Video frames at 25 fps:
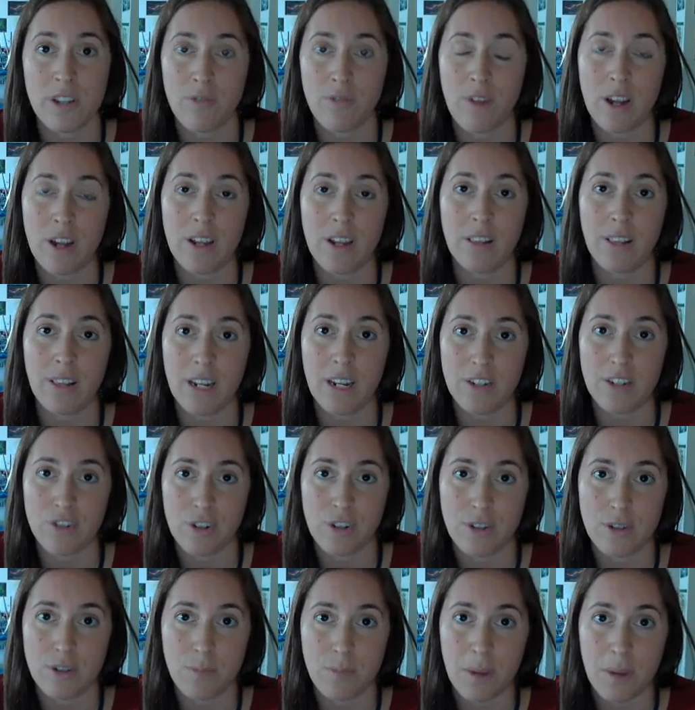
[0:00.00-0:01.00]
and
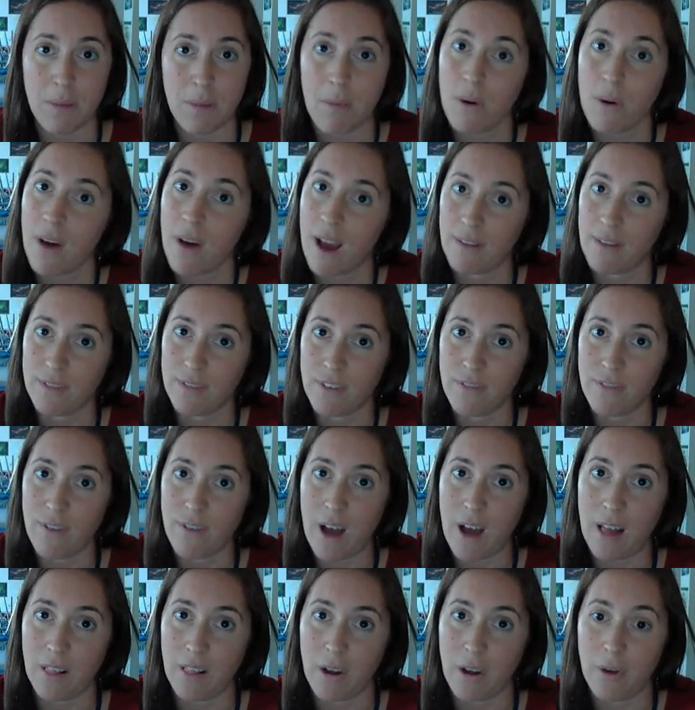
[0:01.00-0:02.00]
regulations people have to
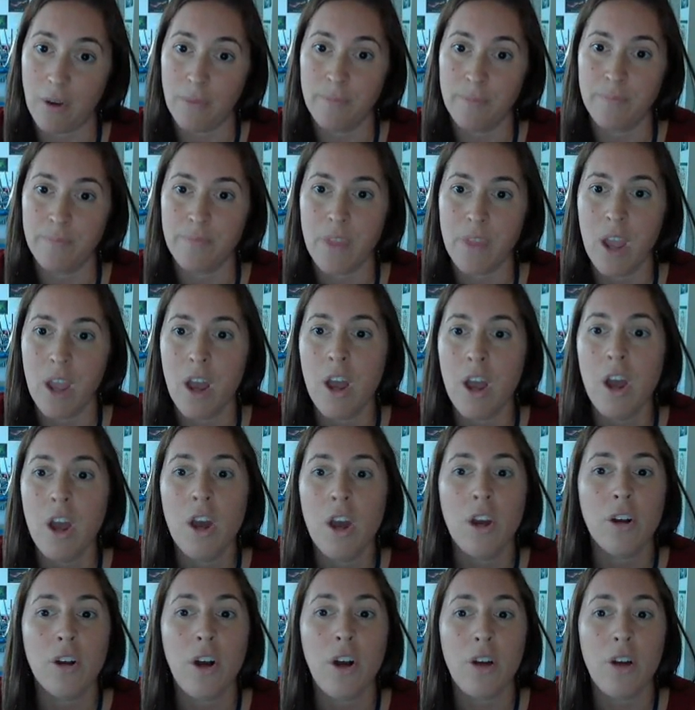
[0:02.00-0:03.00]
follow.
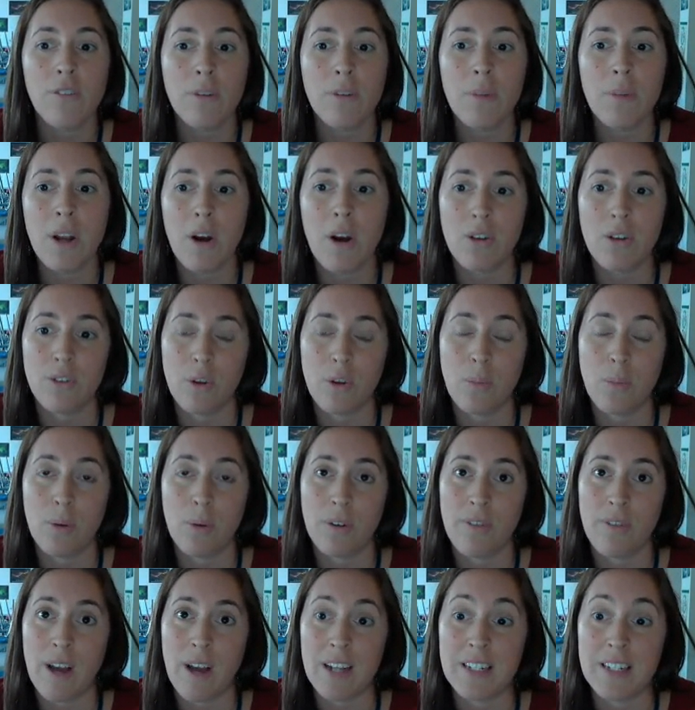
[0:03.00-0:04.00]
Government also
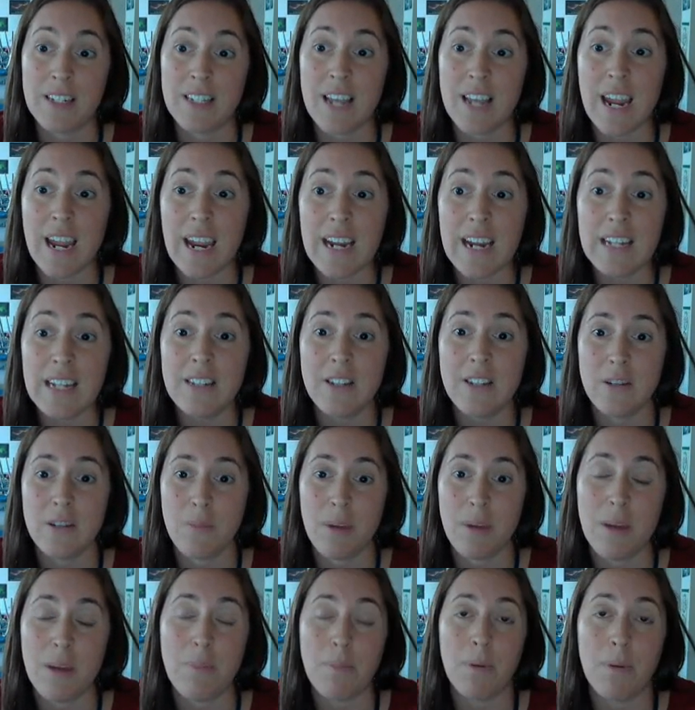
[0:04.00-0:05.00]
provides aid to
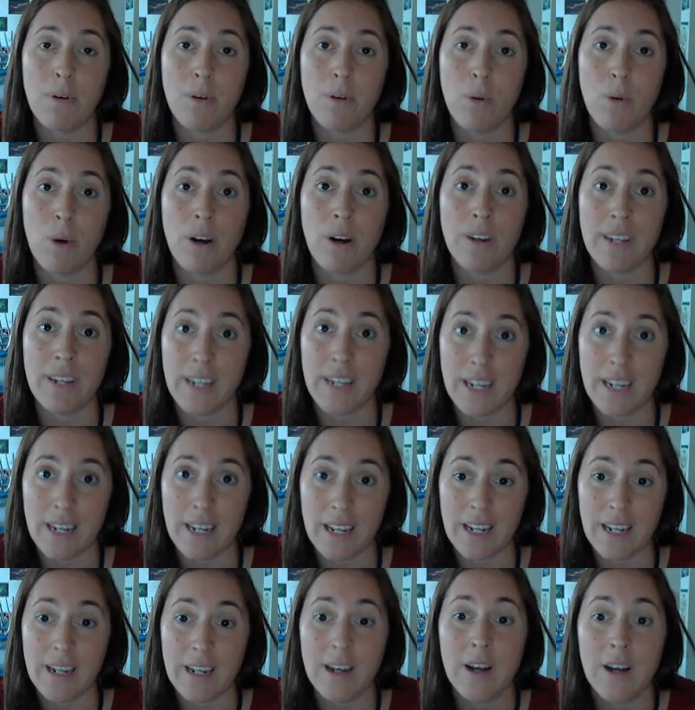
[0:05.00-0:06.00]
people who are
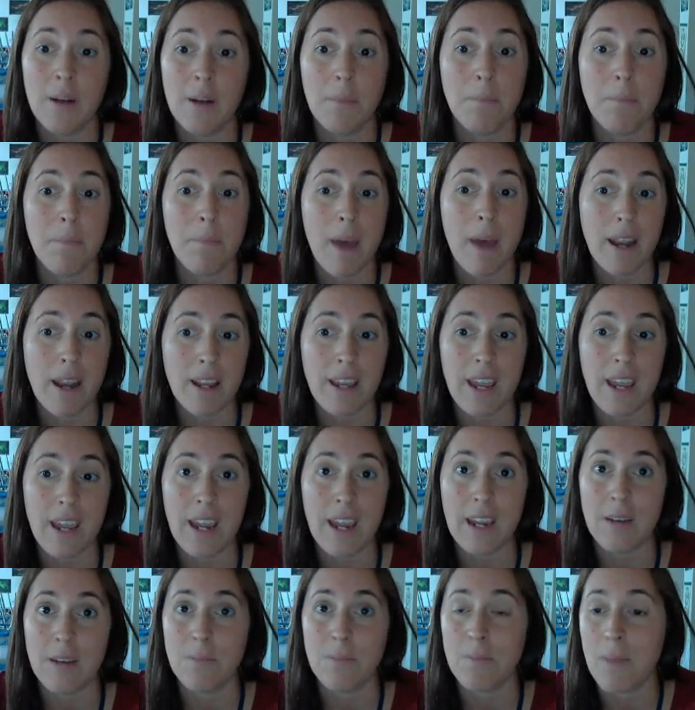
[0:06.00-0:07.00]
needy.
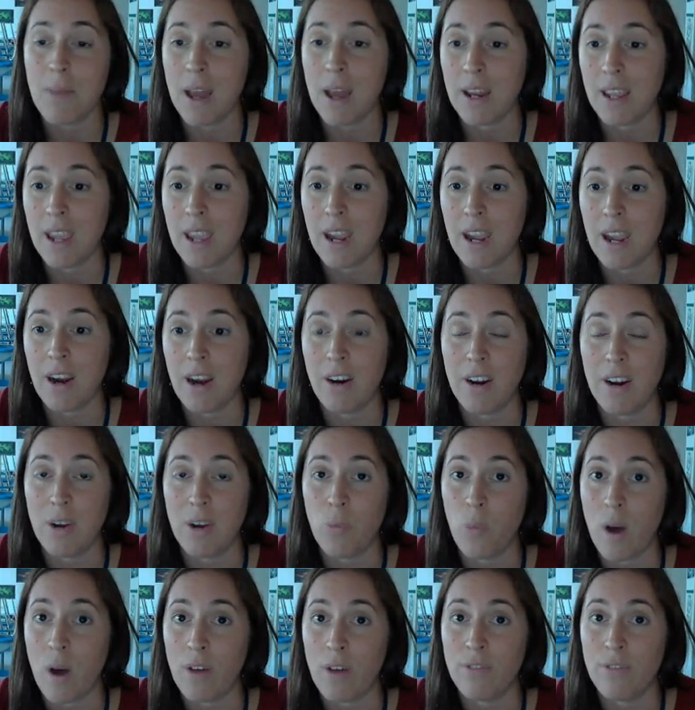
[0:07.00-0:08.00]
Medicaid, Medicare,
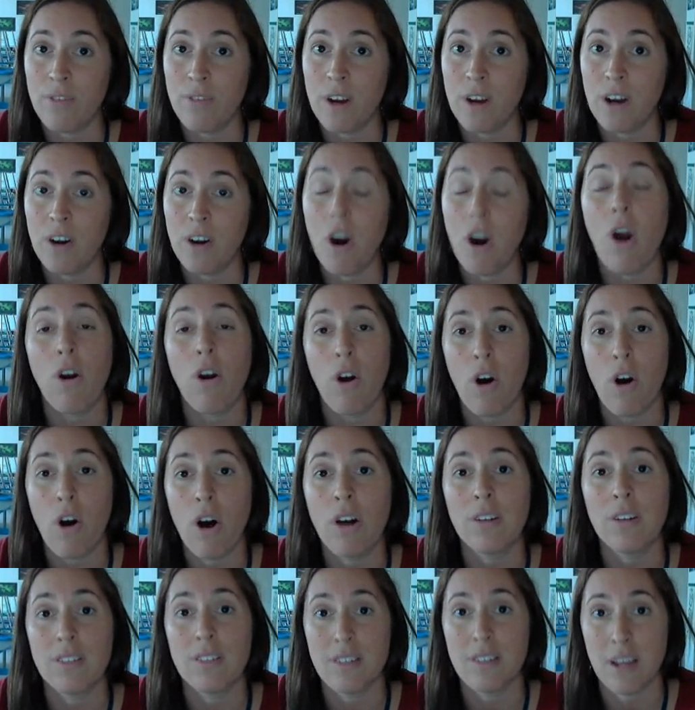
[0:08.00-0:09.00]
and welfare are
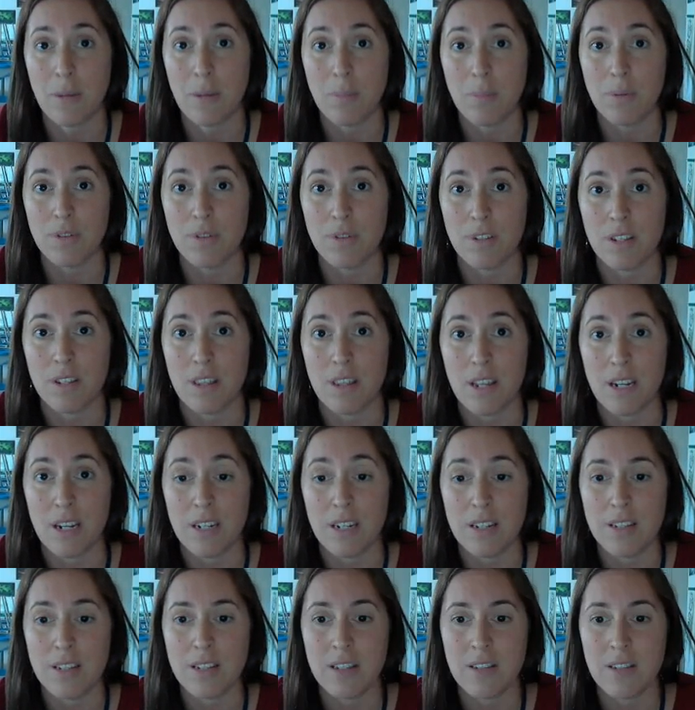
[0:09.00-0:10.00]
all examples of
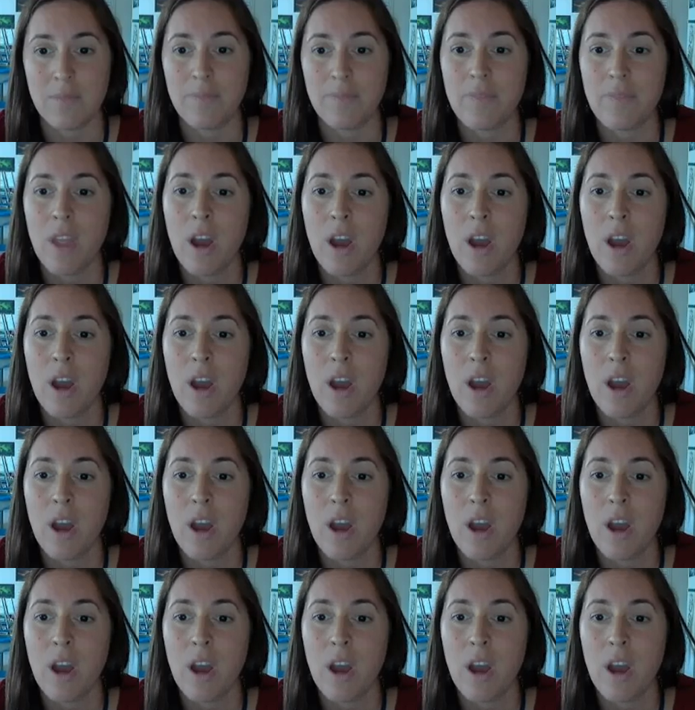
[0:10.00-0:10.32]
these.